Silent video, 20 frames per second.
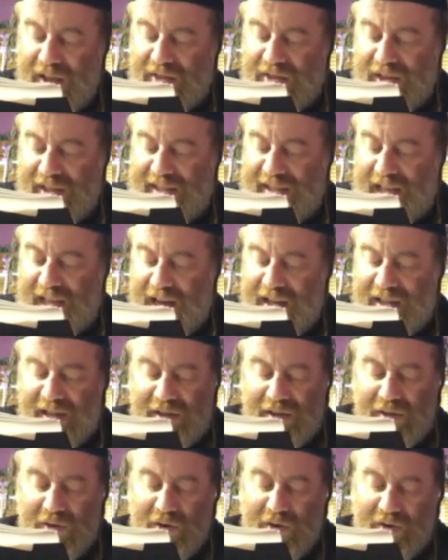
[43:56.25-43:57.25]
the
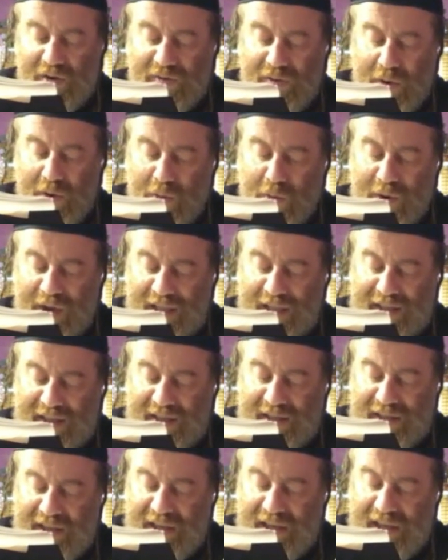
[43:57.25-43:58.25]
starter loaf of wheat
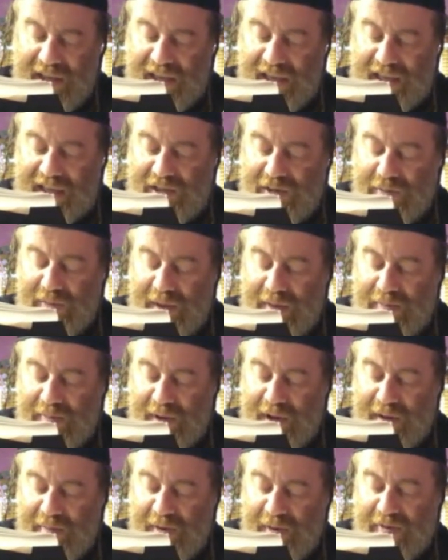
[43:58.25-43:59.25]
is to be
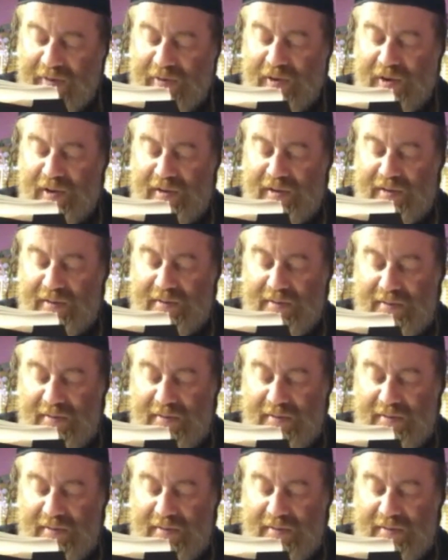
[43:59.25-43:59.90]
preferred.